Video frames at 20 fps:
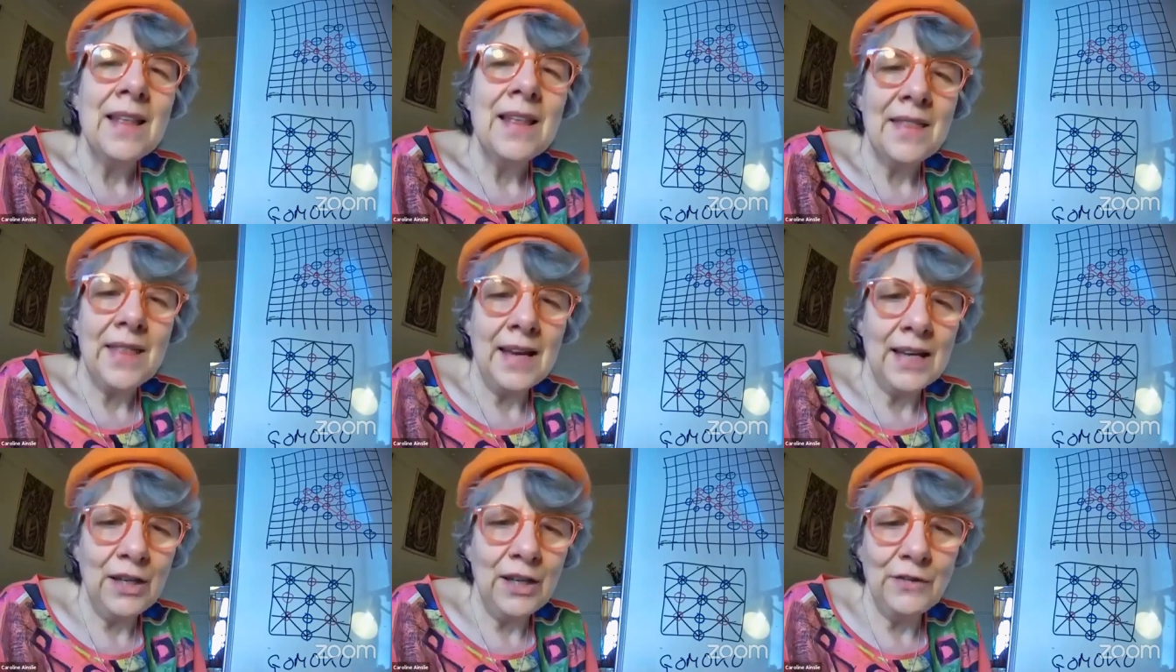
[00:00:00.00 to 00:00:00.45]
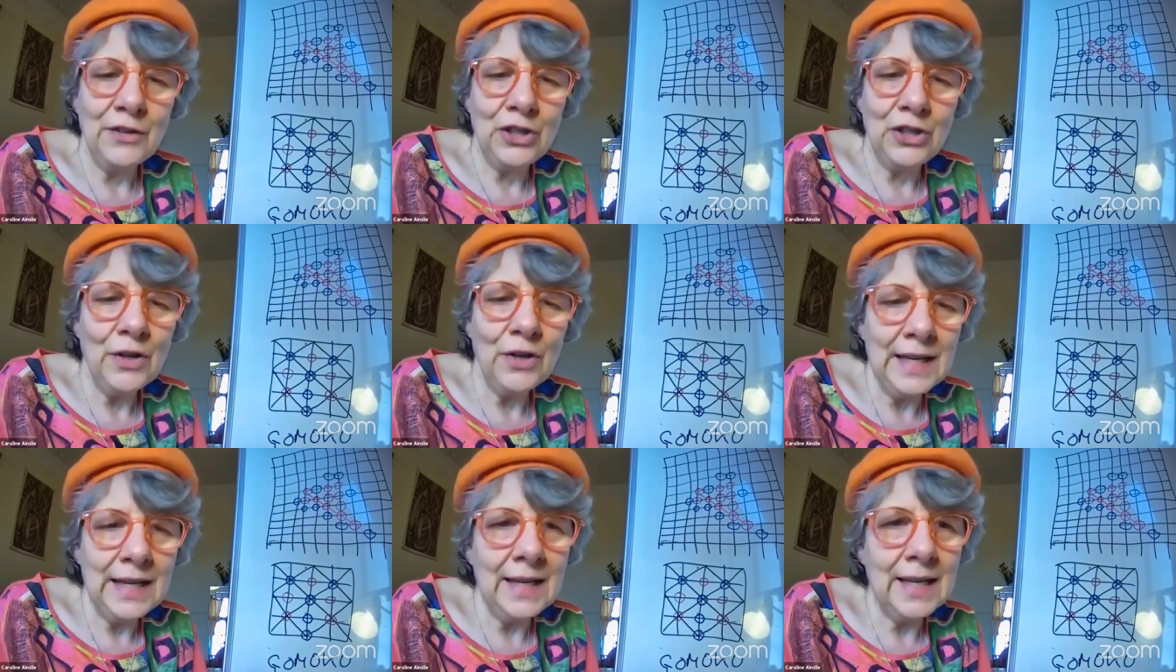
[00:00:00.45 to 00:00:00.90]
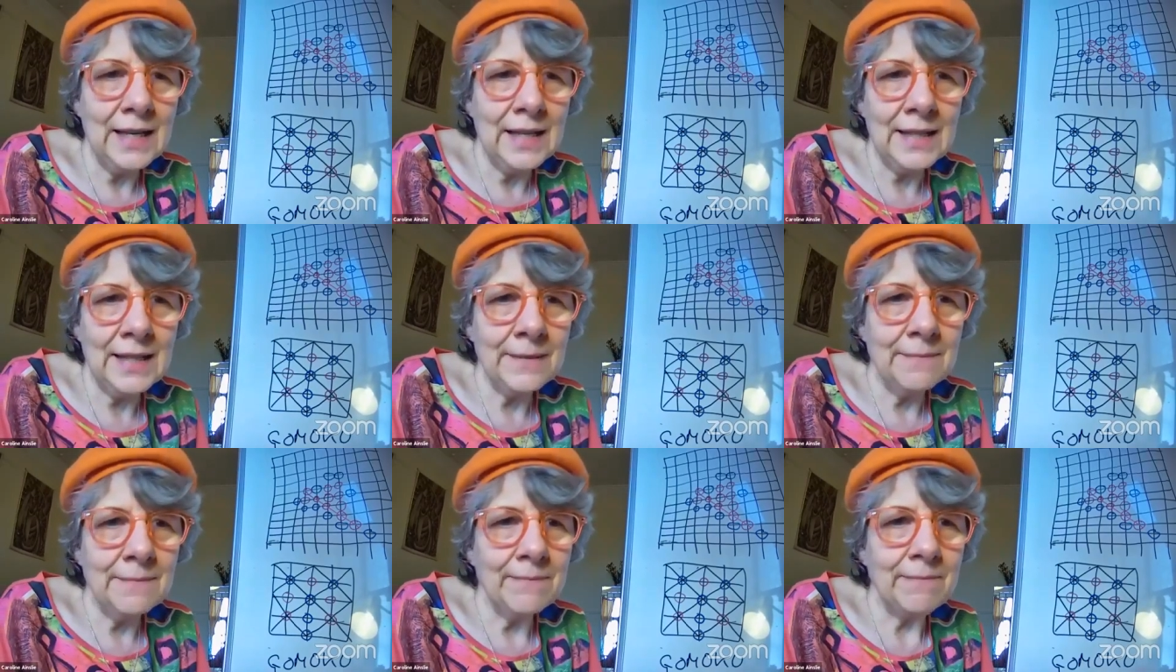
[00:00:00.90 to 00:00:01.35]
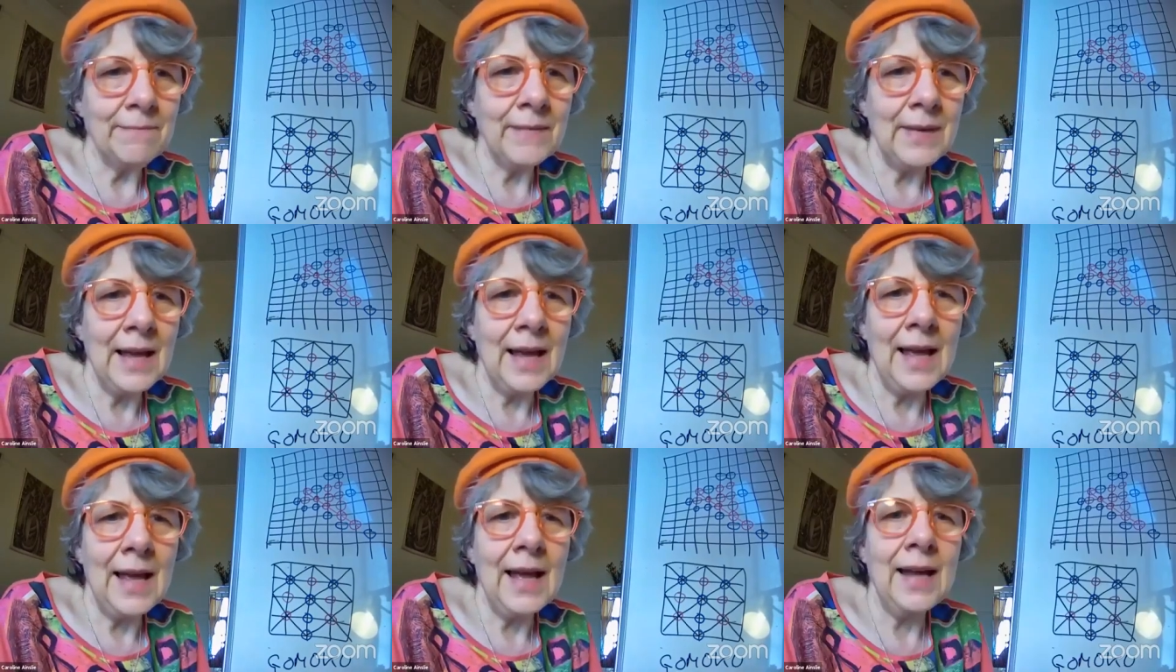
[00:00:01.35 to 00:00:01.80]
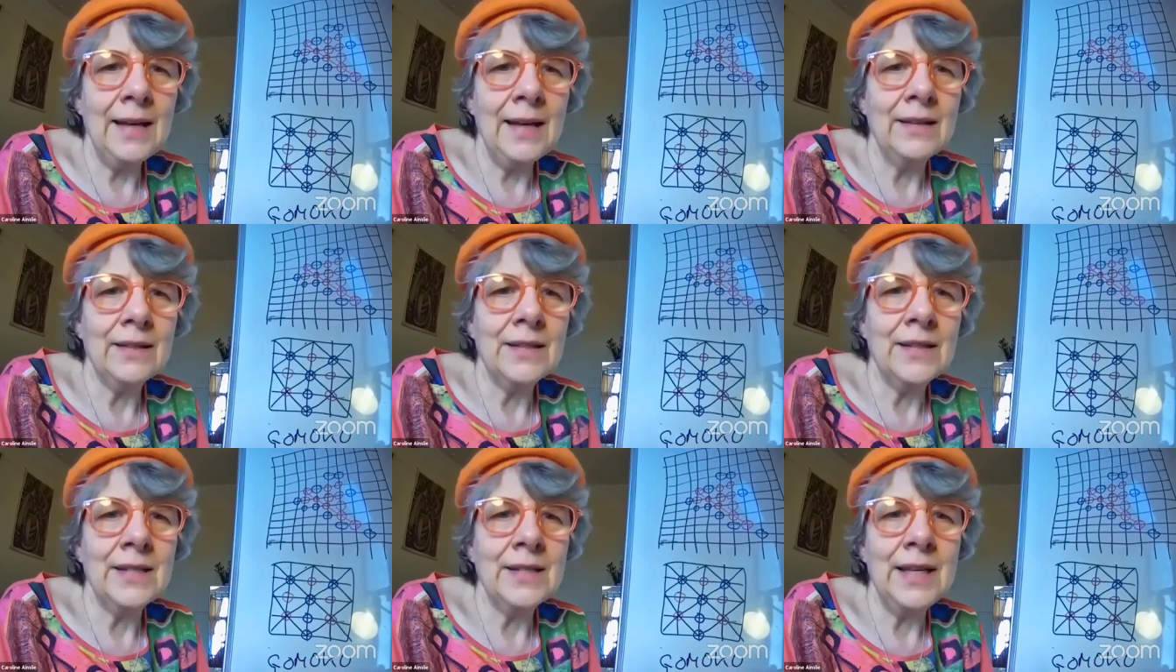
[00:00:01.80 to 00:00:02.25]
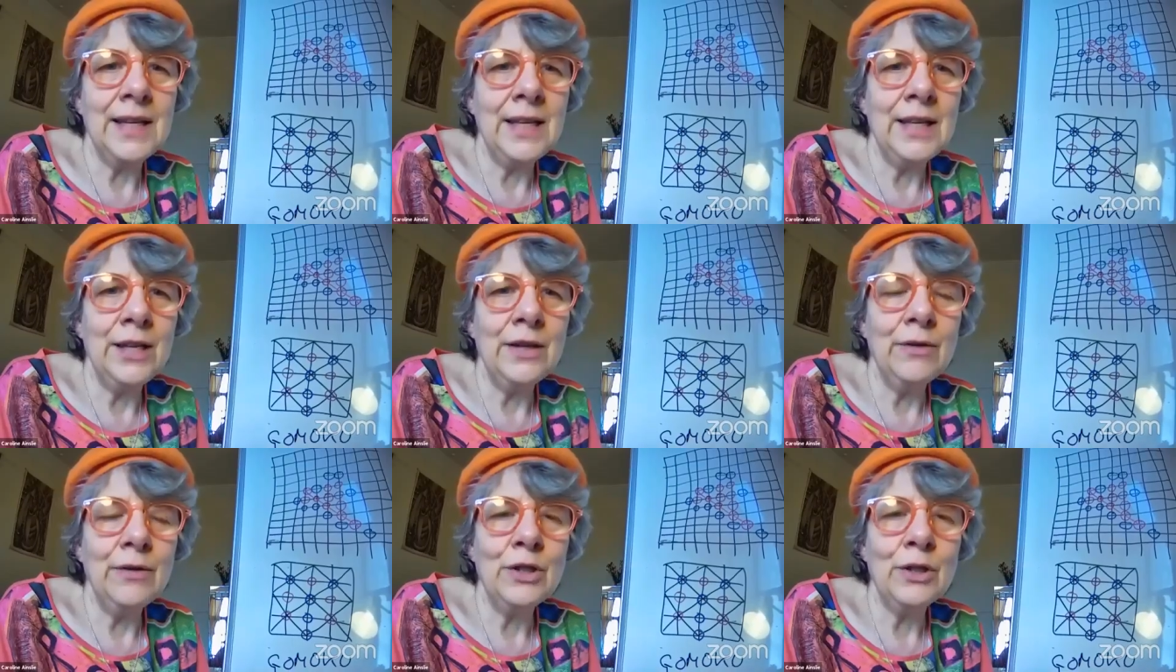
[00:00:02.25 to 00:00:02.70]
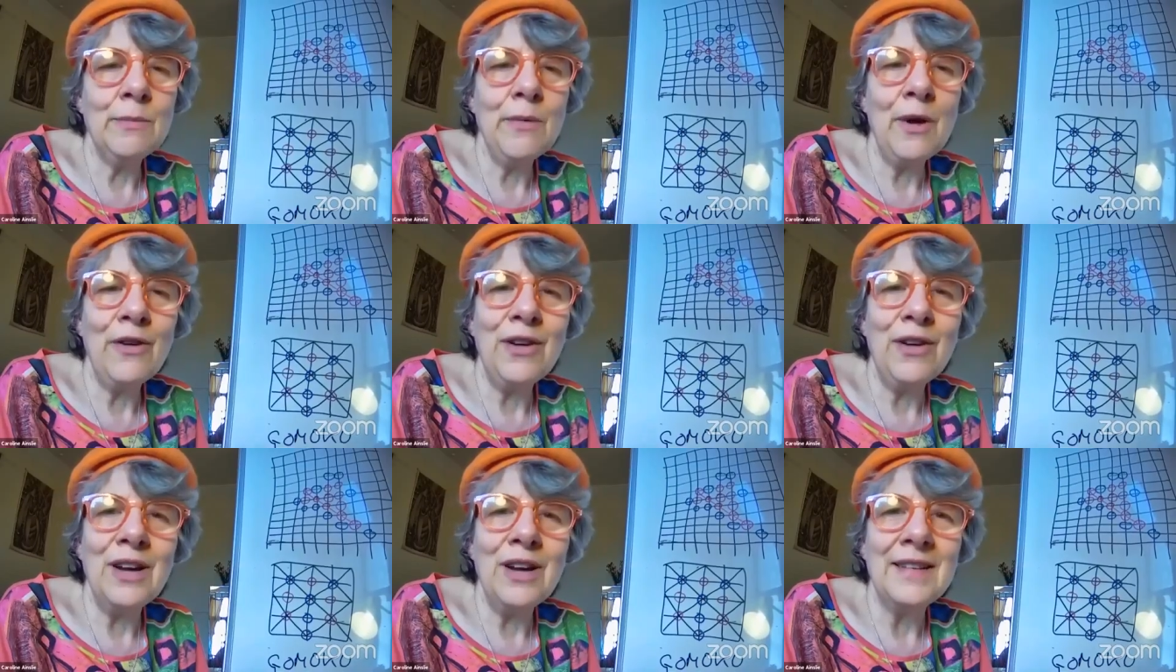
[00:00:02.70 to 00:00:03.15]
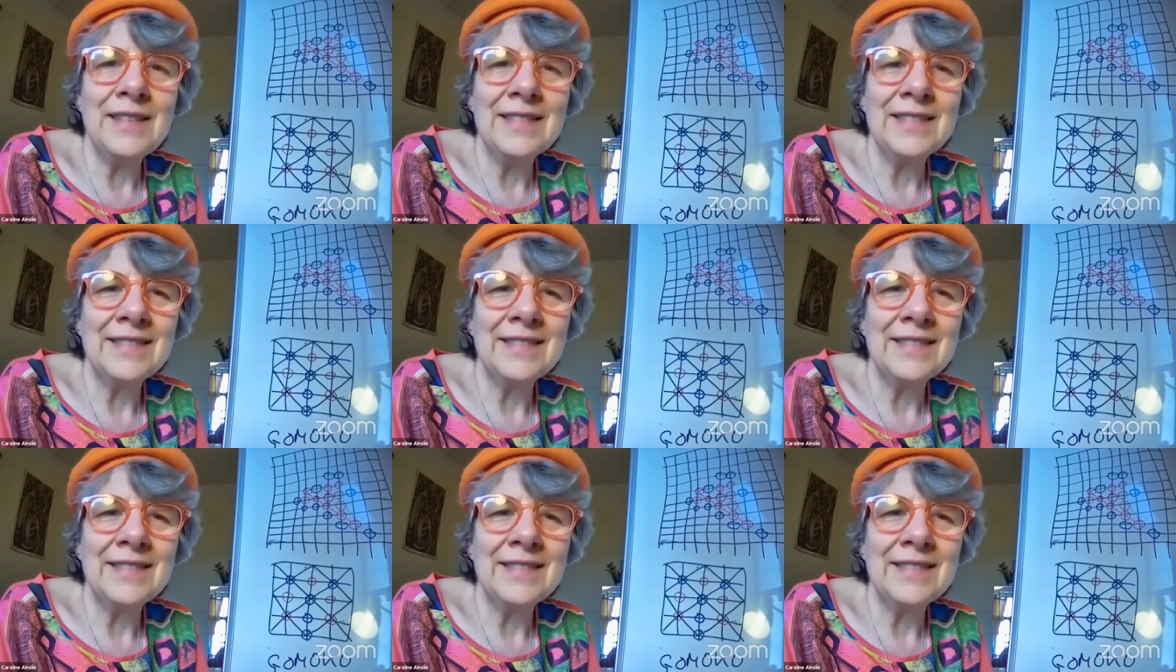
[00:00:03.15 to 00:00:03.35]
Thank you for joining us, and I'll see you tomorrow.